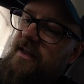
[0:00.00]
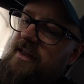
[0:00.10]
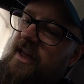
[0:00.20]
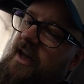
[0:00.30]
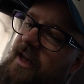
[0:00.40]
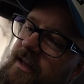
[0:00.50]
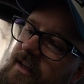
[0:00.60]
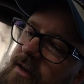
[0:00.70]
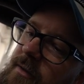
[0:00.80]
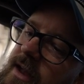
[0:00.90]
yeah,
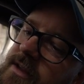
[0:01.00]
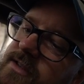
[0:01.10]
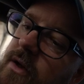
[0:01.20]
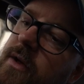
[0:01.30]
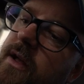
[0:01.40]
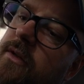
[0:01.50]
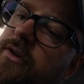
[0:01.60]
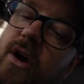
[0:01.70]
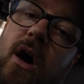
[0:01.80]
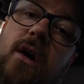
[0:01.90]
anyway, so
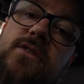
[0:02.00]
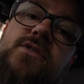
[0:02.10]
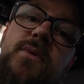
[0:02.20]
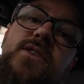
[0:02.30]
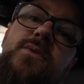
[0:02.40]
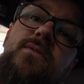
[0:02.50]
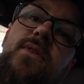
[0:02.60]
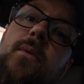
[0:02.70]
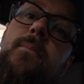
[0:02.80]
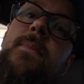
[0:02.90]
you can't switch with
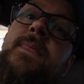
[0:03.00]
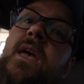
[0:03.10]
them.